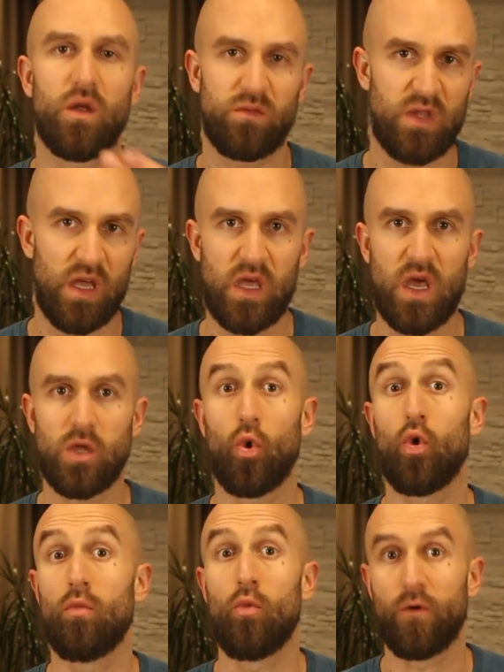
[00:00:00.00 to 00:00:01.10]
a decade
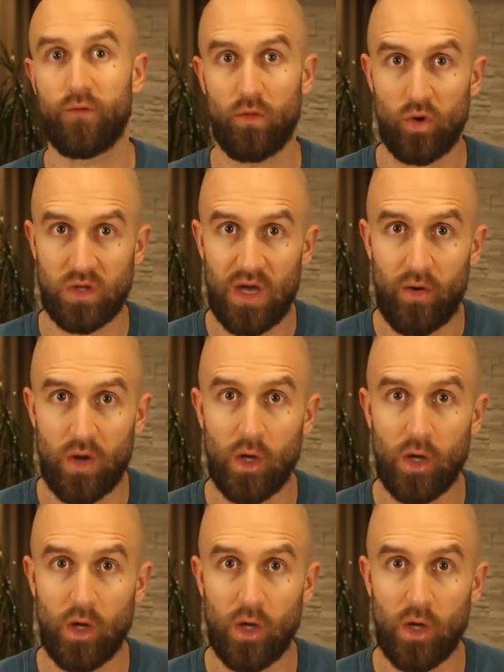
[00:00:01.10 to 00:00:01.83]
or more from retiring,